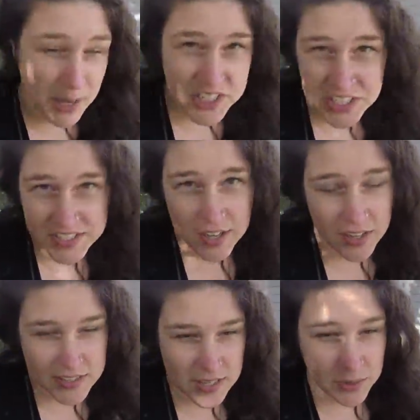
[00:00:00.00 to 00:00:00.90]
bunch of
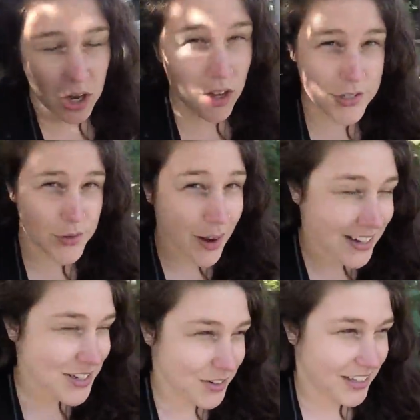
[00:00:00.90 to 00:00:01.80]
stalls that were all
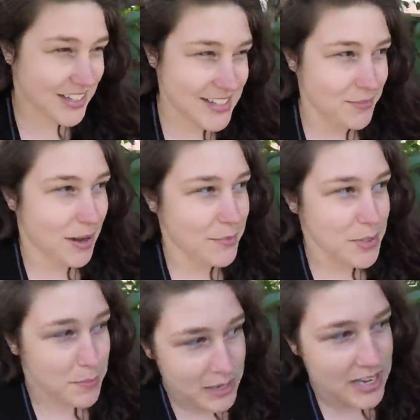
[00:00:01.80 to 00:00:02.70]
squatting toilets.
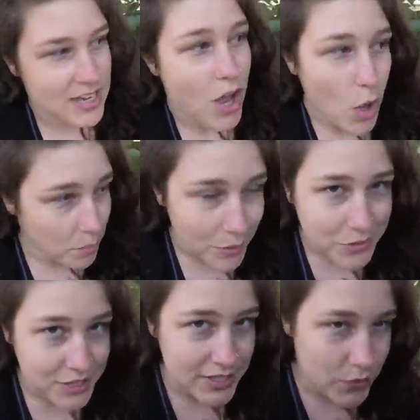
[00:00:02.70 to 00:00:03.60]
Sometimes it'd be
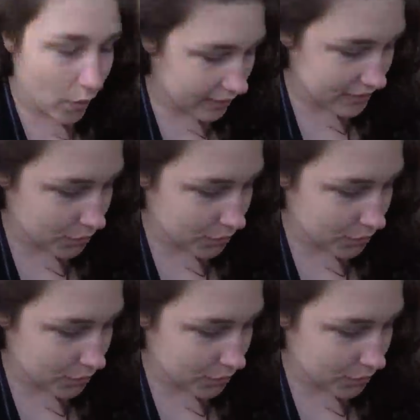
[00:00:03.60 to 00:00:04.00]
mostly squatting